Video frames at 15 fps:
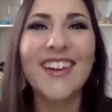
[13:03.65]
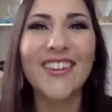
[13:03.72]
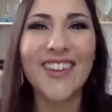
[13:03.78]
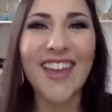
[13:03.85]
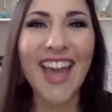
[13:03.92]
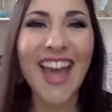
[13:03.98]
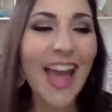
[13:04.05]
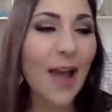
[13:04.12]

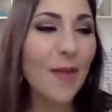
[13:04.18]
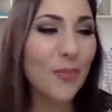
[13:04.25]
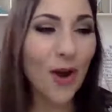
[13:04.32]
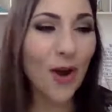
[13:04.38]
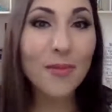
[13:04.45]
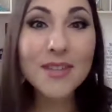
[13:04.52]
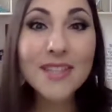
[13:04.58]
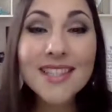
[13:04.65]
Okay, I
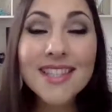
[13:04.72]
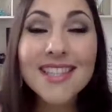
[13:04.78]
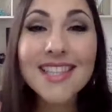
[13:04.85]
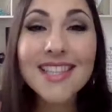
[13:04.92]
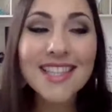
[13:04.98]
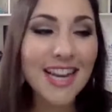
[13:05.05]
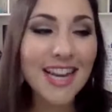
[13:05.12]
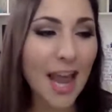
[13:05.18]
promise this
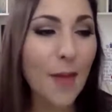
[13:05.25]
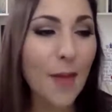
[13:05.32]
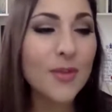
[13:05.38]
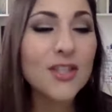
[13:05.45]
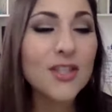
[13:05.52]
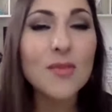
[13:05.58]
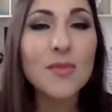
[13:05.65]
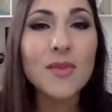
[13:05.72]
is going to
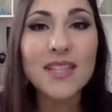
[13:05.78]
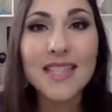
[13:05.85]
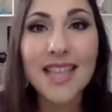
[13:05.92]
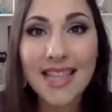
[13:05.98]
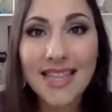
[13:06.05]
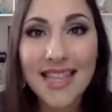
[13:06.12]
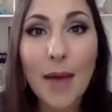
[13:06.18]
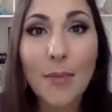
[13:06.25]
happen to you because
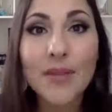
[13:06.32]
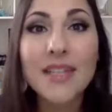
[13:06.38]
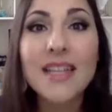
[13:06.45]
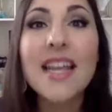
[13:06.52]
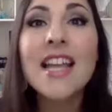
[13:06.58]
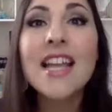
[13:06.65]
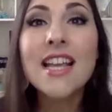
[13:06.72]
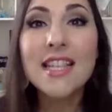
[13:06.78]
it's
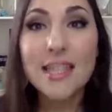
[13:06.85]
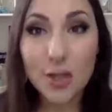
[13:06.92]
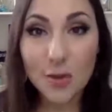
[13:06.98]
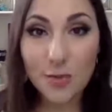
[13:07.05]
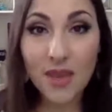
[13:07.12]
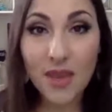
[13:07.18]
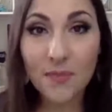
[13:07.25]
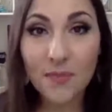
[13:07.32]
happened to
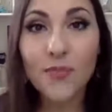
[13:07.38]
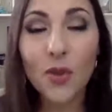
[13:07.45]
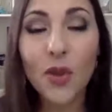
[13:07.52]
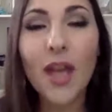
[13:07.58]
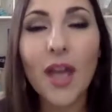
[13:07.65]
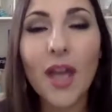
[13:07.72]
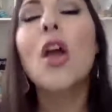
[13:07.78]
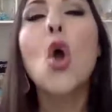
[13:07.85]
me.
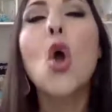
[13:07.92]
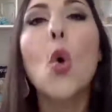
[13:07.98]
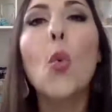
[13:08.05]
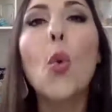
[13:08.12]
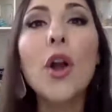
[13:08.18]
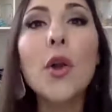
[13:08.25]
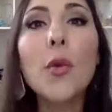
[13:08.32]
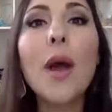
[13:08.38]
Okay,
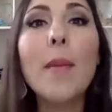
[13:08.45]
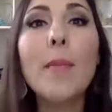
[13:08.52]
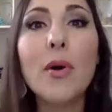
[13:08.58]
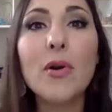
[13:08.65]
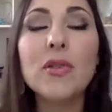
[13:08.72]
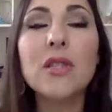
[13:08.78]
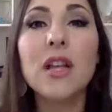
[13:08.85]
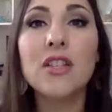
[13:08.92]
what do I
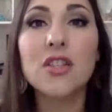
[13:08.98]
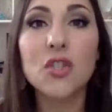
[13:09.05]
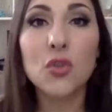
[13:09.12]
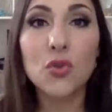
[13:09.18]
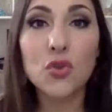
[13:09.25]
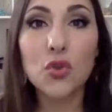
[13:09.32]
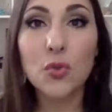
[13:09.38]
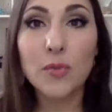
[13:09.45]
post on
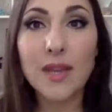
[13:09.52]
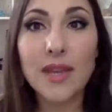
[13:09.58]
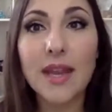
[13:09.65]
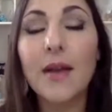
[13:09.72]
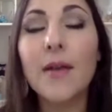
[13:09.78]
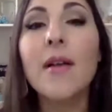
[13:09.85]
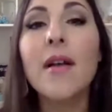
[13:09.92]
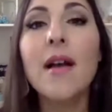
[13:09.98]
social
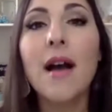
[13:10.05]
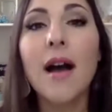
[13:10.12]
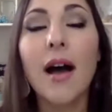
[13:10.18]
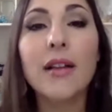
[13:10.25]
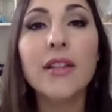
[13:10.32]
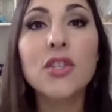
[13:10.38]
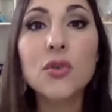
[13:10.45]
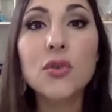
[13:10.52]
media?
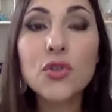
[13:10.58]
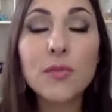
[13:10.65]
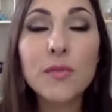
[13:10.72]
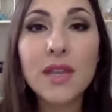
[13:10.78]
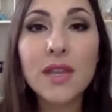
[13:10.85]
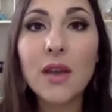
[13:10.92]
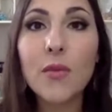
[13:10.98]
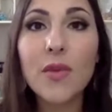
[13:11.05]
On social
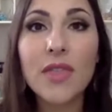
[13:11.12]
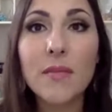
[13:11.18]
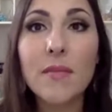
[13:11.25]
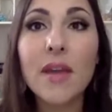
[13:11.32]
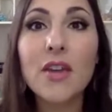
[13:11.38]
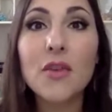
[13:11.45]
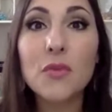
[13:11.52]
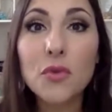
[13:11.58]
media,
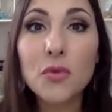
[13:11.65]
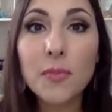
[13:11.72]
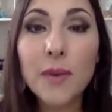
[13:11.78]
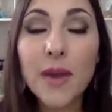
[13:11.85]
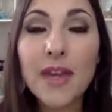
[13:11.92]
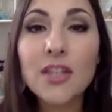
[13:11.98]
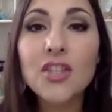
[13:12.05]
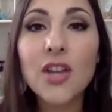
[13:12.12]
within my group
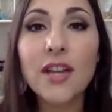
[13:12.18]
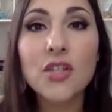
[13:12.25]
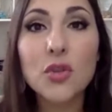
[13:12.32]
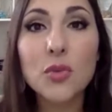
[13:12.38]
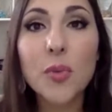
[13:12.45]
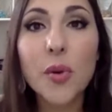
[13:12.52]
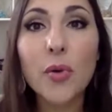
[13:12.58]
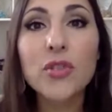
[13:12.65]
page, I
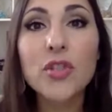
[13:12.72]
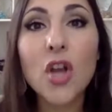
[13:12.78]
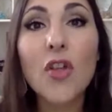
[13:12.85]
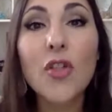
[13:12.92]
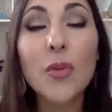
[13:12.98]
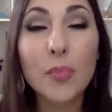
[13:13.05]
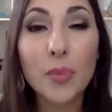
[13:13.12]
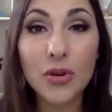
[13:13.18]
do post
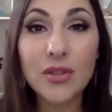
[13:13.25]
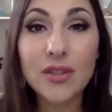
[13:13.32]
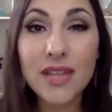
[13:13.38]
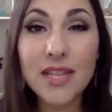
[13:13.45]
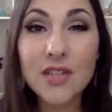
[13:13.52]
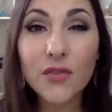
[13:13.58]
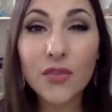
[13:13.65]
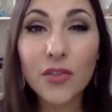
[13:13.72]
all the
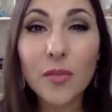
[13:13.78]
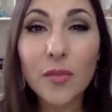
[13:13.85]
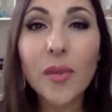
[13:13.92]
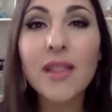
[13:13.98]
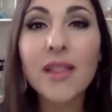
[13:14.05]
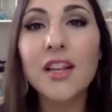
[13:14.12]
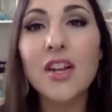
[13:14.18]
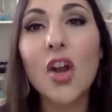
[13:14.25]
birthdays for the
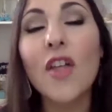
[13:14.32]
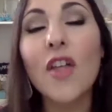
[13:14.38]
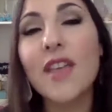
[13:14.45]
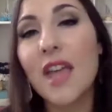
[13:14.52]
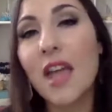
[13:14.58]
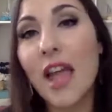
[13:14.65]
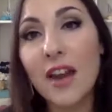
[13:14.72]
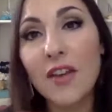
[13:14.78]
month and all
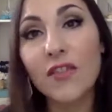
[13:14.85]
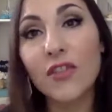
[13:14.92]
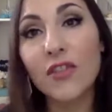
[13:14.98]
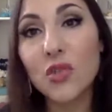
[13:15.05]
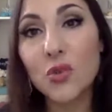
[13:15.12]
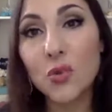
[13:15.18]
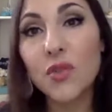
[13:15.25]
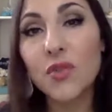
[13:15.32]
the
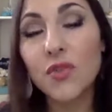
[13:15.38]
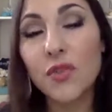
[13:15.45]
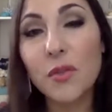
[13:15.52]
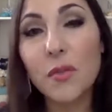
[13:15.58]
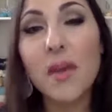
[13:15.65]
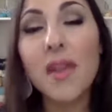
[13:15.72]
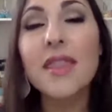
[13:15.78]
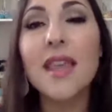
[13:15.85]
anniversaries for
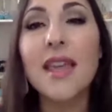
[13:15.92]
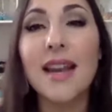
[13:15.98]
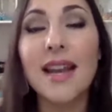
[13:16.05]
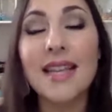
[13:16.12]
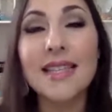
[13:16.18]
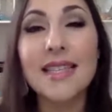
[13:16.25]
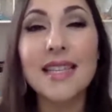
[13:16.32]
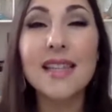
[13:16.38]
the month, and
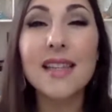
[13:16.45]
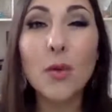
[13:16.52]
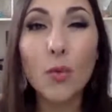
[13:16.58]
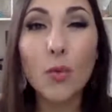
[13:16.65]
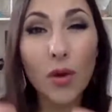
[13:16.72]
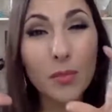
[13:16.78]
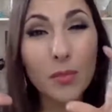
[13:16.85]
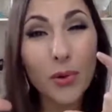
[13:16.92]
ideally
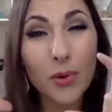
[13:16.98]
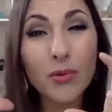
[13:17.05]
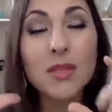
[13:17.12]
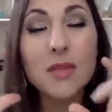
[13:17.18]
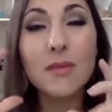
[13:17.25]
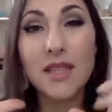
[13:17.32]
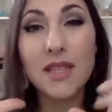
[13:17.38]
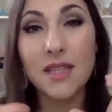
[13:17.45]
one
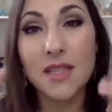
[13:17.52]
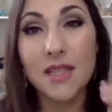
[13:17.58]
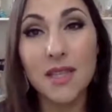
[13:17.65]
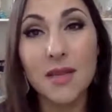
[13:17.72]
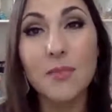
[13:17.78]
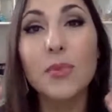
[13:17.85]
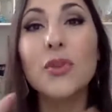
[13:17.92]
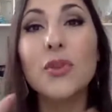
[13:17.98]
post makes it
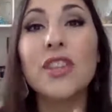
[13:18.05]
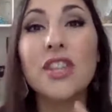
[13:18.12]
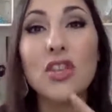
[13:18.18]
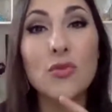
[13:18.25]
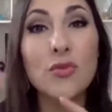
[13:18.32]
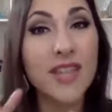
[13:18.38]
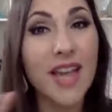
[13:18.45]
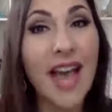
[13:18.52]
simpler, and
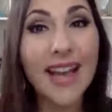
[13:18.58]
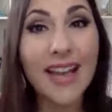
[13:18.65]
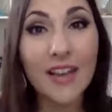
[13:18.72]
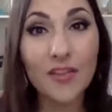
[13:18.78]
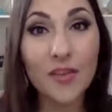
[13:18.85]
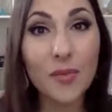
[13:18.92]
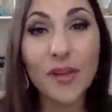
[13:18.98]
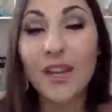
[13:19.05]
then you tag
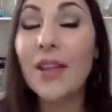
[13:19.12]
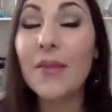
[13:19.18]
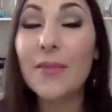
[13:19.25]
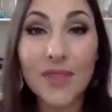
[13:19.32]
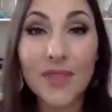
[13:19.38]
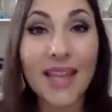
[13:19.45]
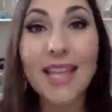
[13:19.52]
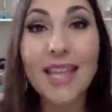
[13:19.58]

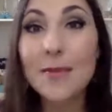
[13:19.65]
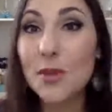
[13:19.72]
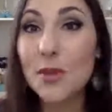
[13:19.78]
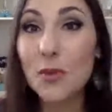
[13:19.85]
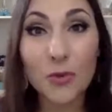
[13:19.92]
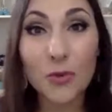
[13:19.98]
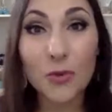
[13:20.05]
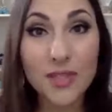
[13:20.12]
everybody. That keeps
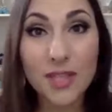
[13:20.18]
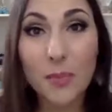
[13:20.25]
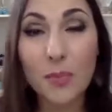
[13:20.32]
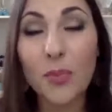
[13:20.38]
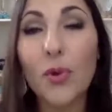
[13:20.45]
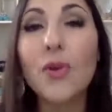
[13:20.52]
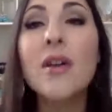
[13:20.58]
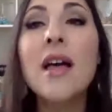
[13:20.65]
it real
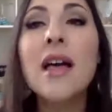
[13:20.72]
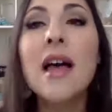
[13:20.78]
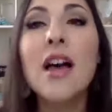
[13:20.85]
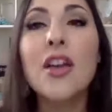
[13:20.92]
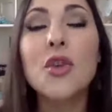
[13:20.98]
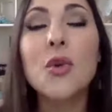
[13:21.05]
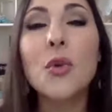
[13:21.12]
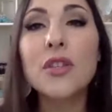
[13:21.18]
simple.
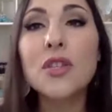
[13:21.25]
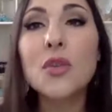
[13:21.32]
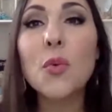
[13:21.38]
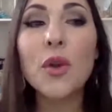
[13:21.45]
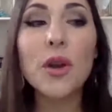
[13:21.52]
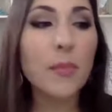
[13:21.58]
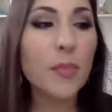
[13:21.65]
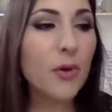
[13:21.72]
You also
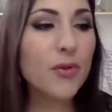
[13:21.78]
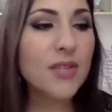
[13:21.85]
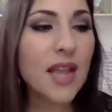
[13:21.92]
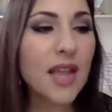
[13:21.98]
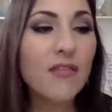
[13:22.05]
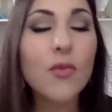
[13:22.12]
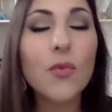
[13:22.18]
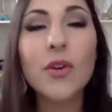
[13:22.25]
want to post
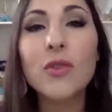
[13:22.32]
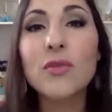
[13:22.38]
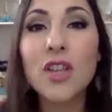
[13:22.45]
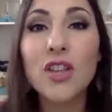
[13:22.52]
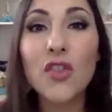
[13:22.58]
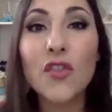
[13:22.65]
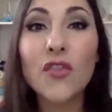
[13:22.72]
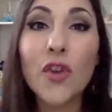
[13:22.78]
everyone who's
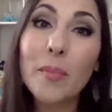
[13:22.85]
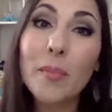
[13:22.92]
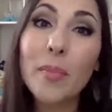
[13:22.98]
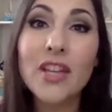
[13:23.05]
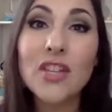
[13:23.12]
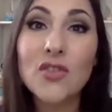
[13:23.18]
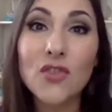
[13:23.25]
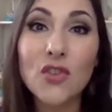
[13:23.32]
on the front
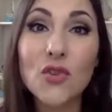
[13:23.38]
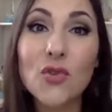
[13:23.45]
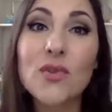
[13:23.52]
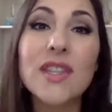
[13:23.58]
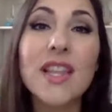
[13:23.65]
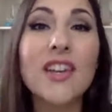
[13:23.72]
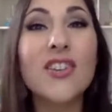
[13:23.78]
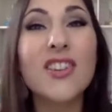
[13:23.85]
page of the
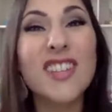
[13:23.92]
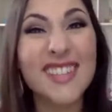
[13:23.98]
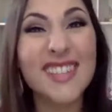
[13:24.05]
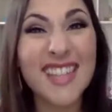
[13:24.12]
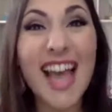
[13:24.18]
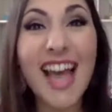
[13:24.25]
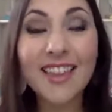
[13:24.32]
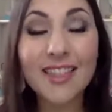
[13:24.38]
newsletter
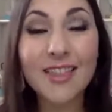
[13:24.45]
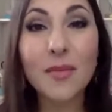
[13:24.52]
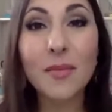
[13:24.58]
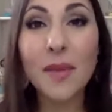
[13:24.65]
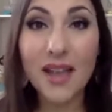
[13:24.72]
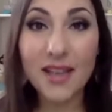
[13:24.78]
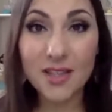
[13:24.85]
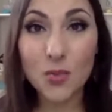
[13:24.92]
and tag
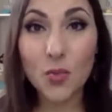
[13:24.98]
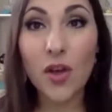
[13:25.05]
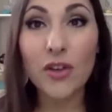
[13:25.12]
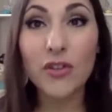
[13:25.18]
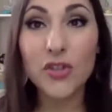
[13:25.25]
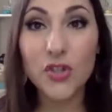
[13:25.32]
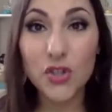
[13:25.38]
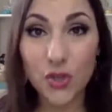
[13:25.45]
them as
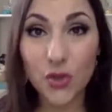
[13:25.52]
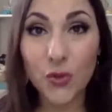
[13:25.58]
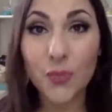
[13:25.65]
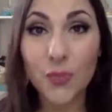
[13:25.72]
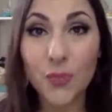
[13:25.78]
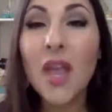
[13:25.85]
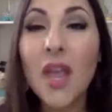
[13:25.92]
well too.